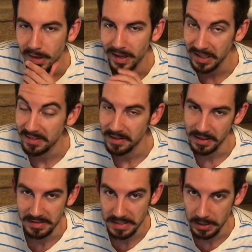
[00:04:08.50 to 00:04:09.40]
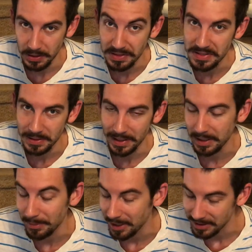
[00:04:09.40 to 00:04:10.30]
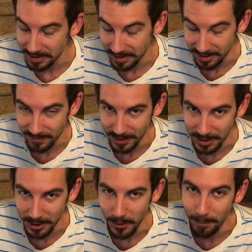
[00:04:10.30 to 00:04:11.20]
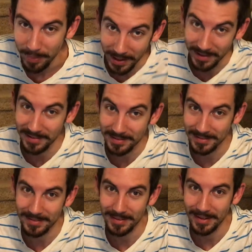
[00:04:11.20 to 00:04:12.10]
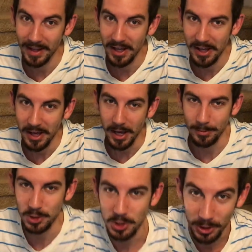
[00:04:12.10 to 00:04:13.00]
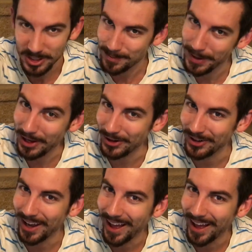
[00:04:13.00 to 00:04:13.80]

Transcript: I guess I can't tell until like I'm editing this video, but I'm sure it's better.